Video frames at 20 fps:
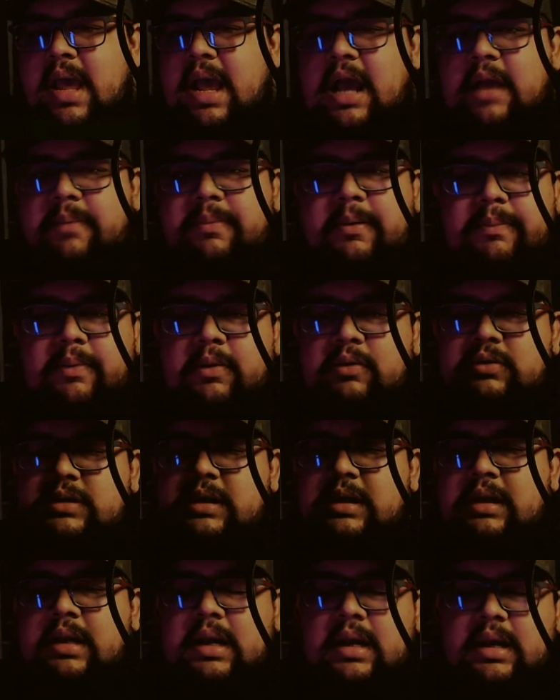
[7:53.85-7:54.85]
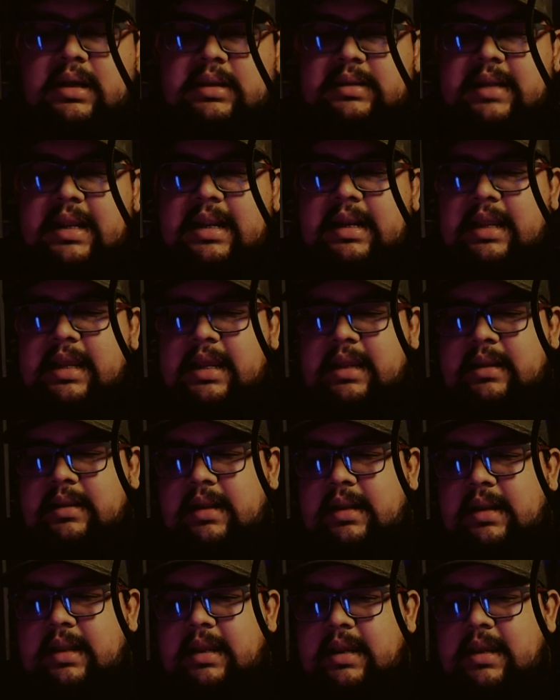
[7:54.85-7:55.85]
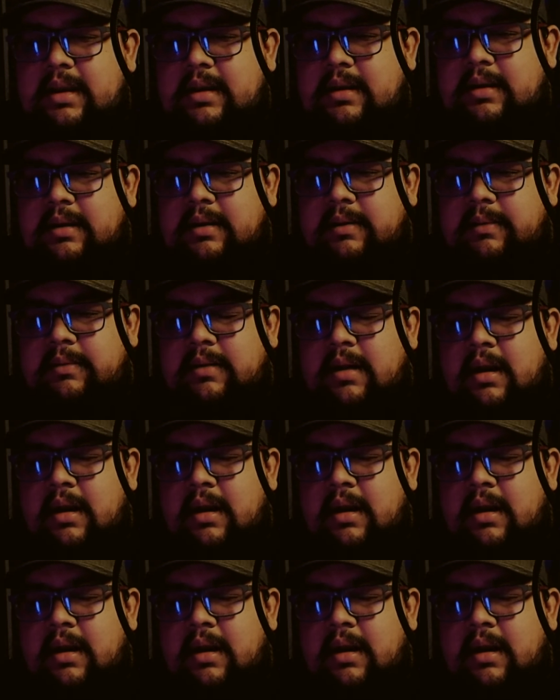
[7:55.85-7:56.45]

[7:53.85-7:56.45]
I'll be posting uh, daily daily uh,